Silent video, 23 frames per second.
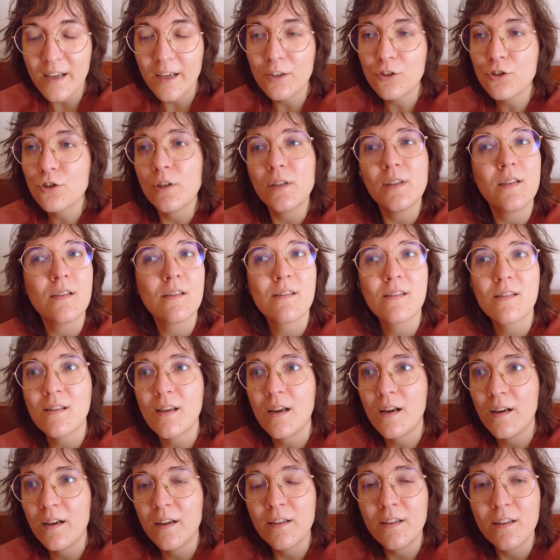enjoy the
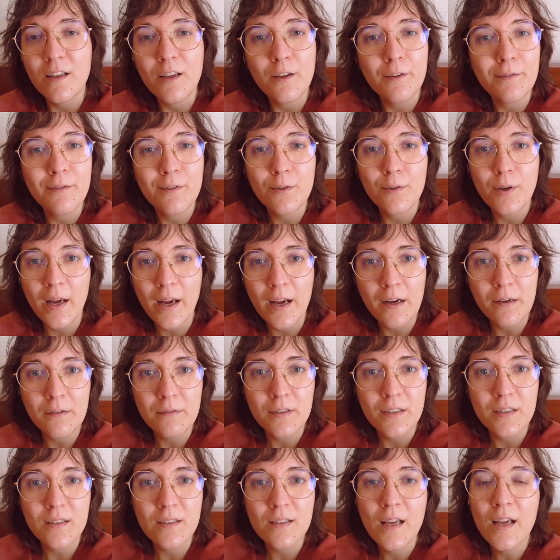sun if you have
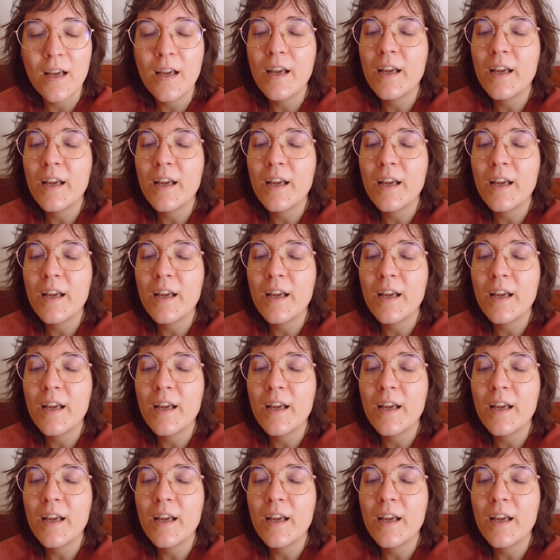it,